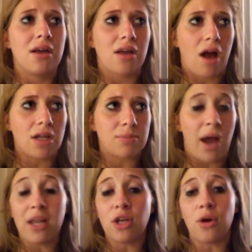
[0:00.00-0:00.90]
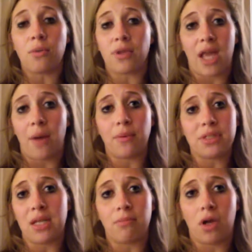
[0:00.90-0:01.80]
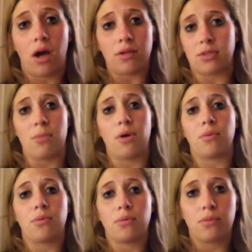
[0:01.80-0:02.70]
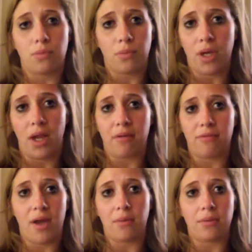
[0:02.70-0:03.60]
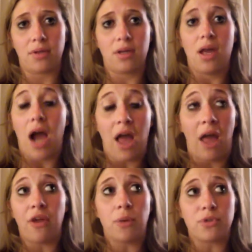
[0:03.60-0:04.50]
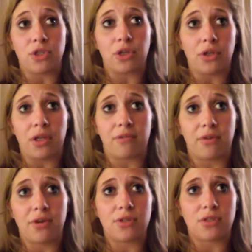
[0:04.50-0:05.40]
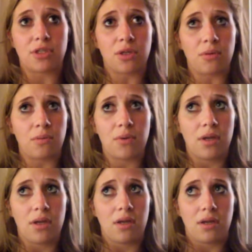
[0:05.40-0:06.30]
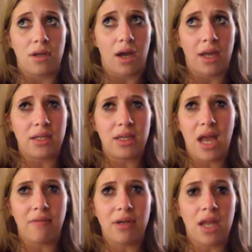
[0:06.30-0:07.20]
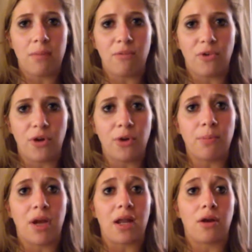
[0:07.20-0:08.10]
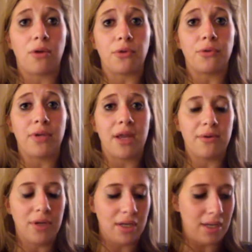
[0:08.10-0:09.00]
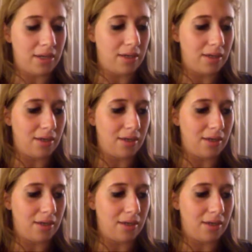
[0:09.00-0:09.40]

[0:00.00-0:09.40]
Cosmo, I didn't know the cat was named Cosmo when I thought it was a girl at first, so I didn't have a name for her, but I called her Darren, and